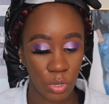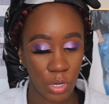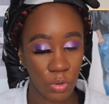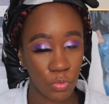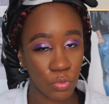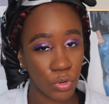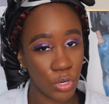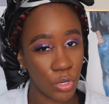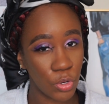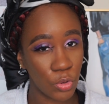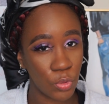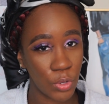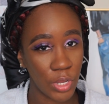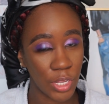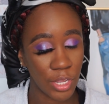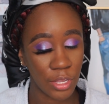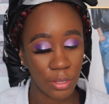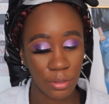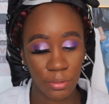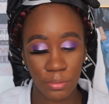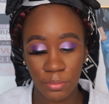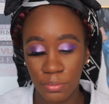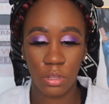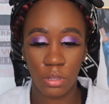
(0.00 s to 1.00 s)
one real quick.
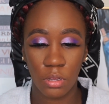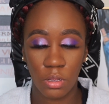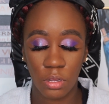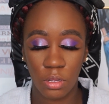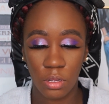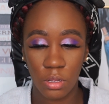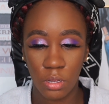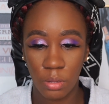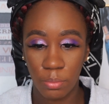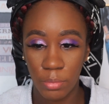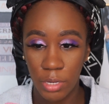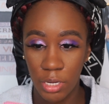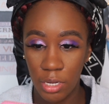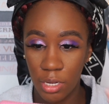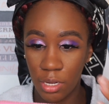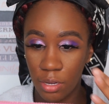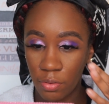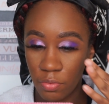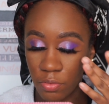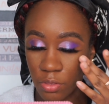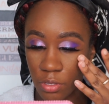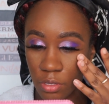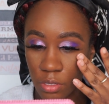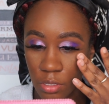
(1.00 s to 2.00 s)
Ugh, I might
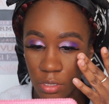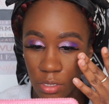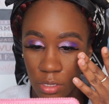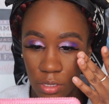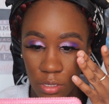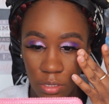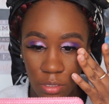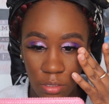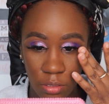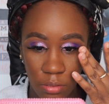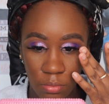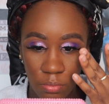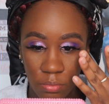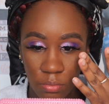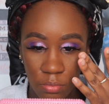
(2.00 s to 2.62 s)
have to cut